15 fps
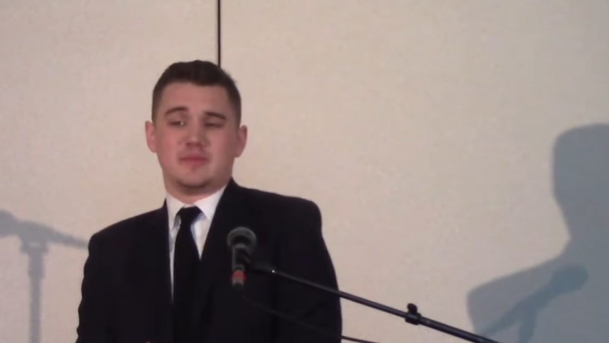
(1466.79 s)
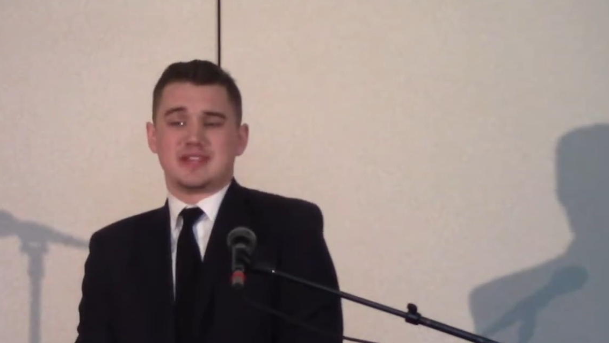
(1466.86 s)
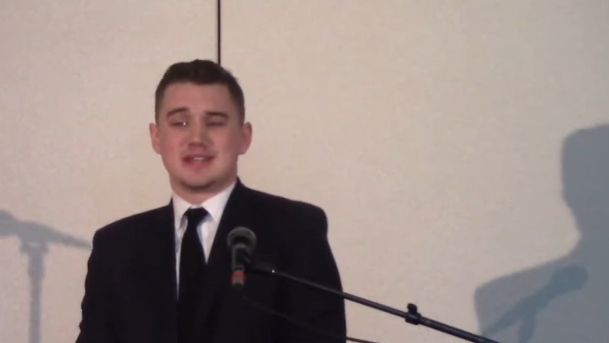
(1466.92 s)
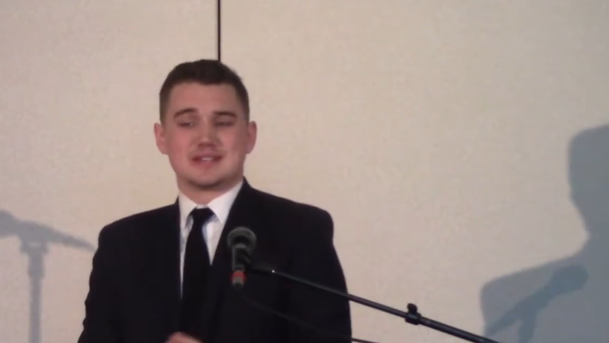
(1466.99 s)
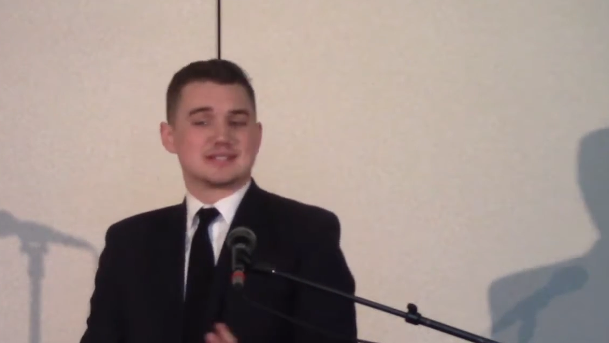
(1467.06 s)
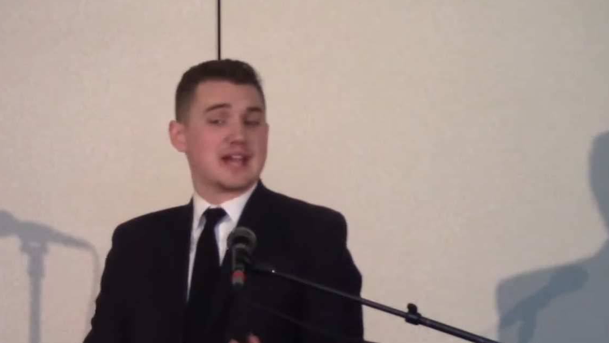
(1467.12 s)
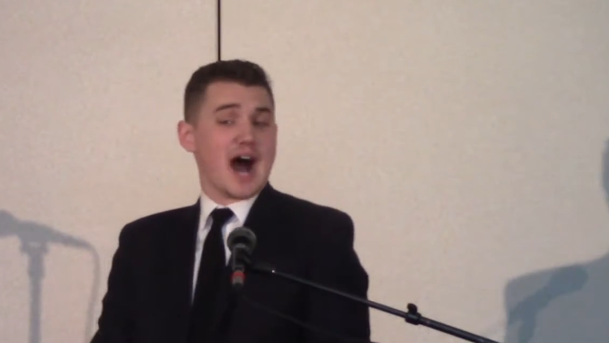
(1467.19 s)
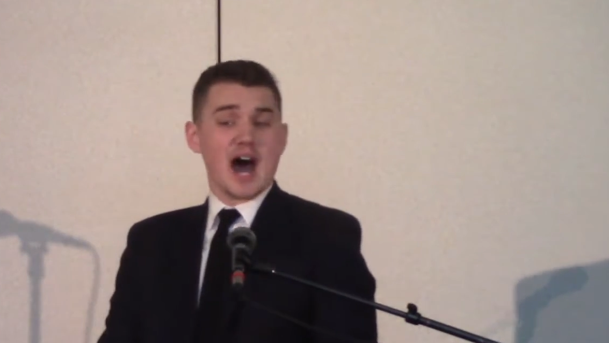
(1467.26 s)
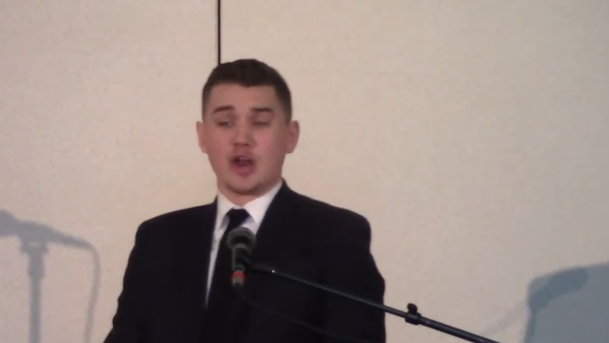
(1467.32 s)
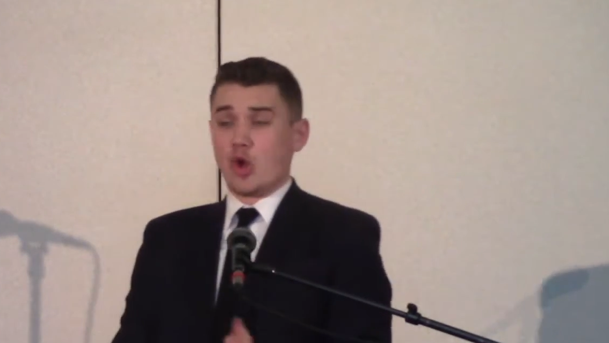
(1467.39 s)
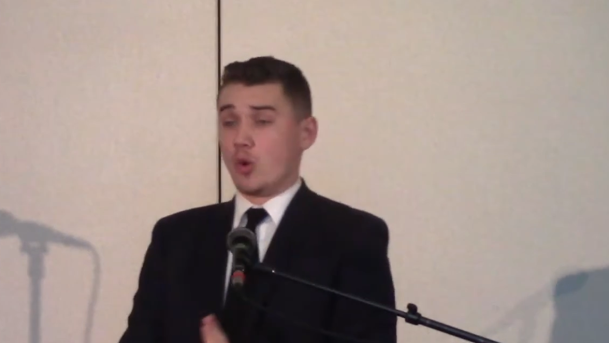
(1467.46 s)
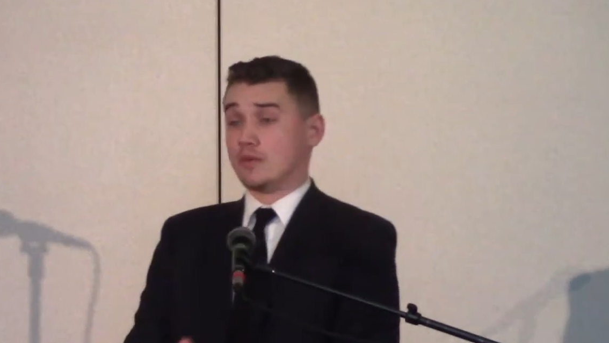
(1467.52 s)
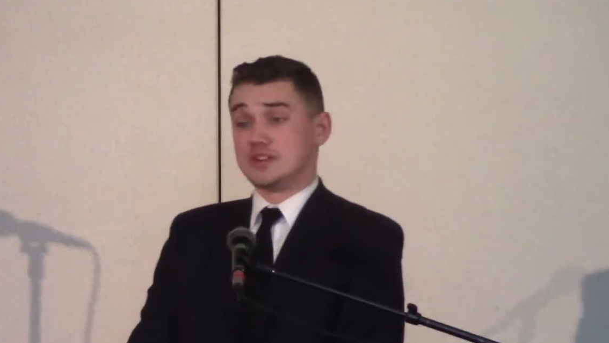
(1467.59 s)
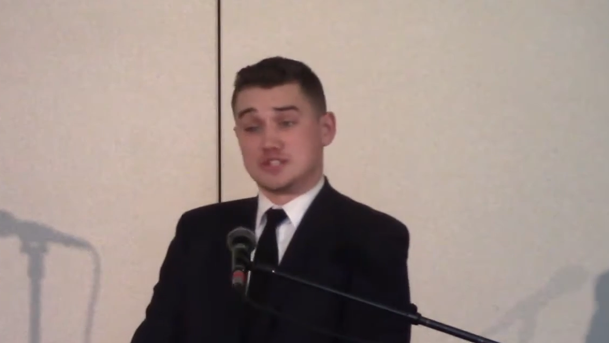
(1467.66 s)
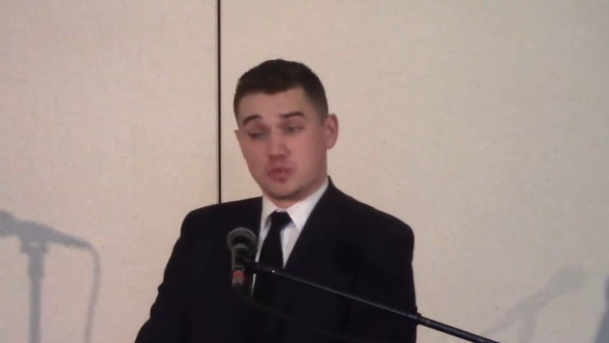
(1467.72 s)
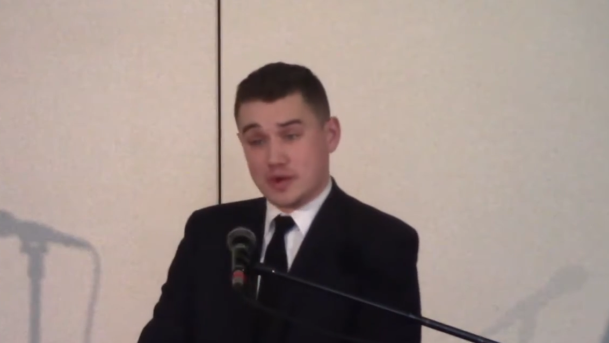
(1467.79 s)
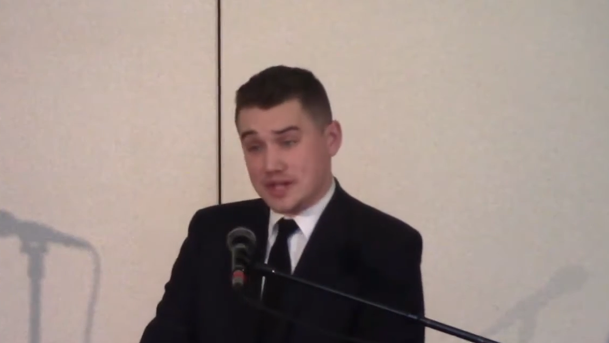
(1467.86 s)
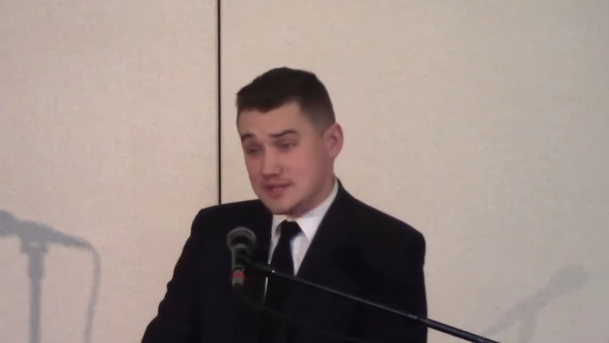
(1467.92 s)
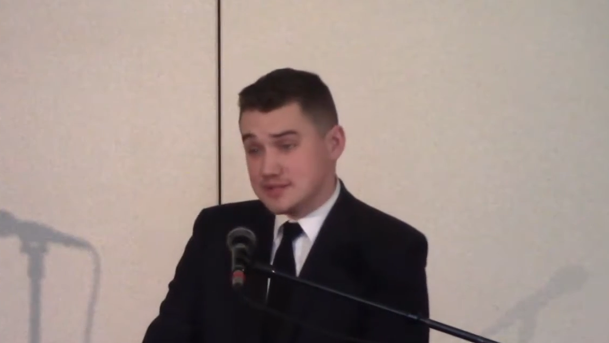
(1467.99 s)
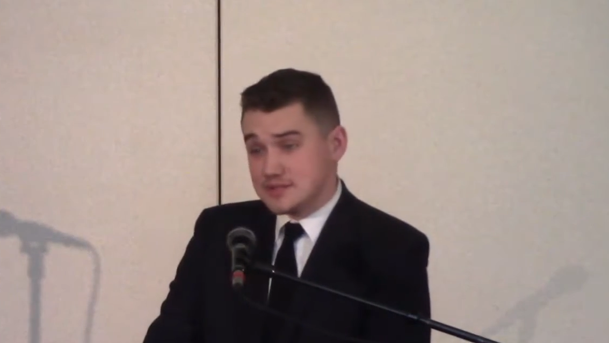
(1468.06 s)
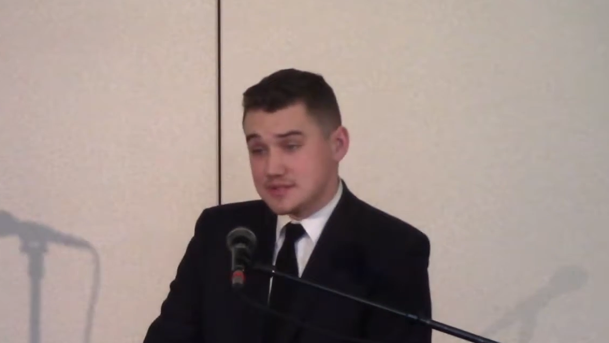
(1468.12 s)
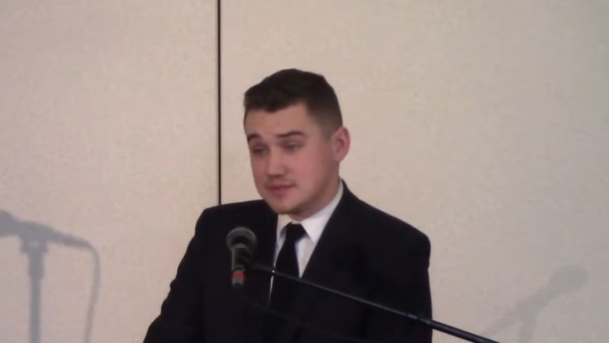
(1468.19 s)
because God always
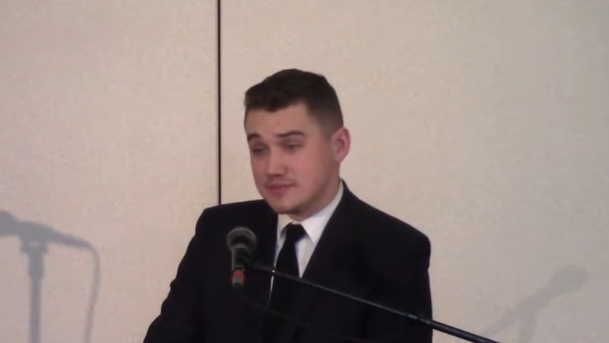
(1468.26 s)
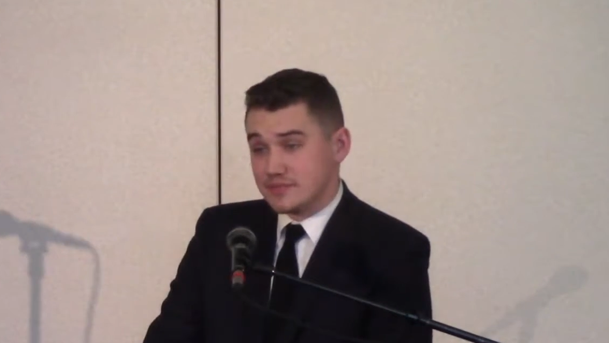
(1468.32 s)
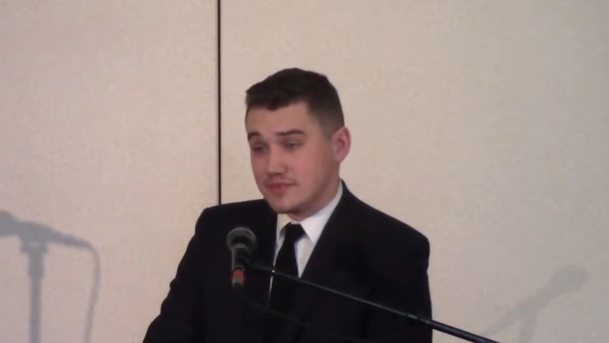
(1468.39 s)
wins